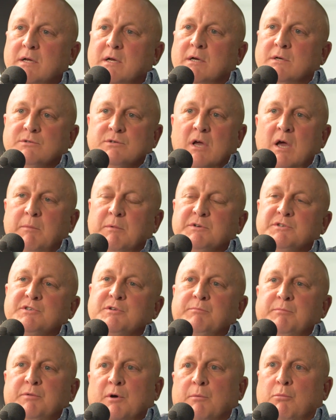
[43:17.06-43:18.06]
Right? So how
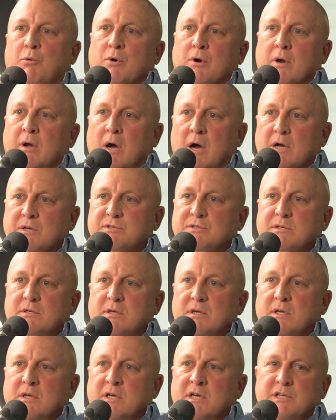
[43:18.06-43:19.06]
much does a billboard
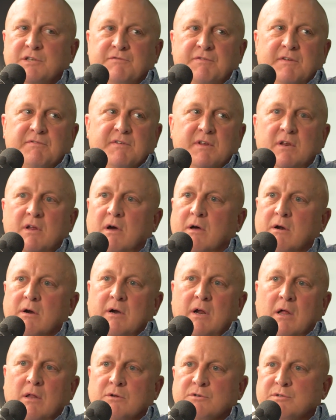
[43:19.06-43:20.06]
cost? It's
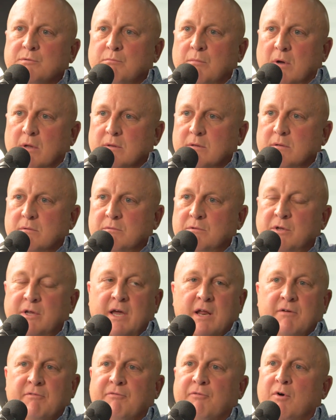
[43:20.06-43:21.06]
$1,500 a month.
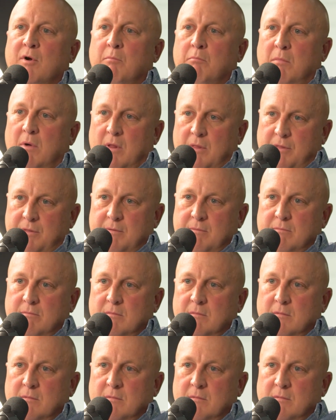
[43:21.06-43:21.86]
You get it for a month.